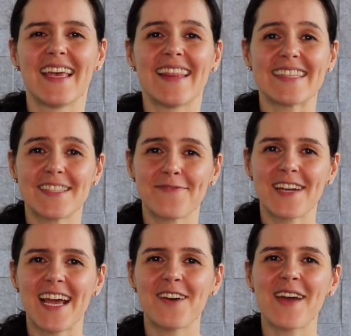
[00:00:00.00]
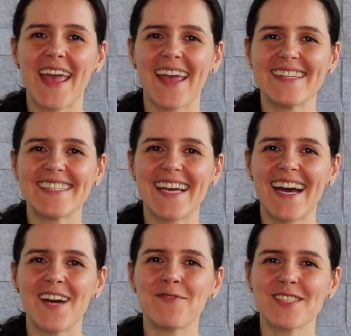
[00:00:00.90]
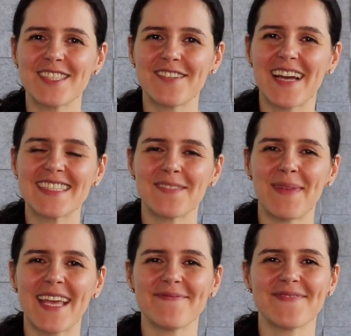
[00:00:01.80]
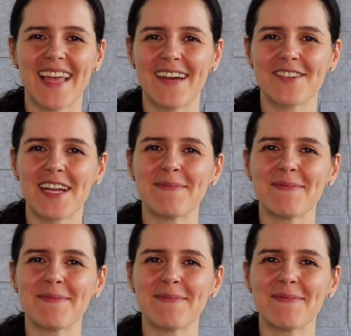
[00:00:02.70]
That's it for now, and we'll see you guys in May. Have a great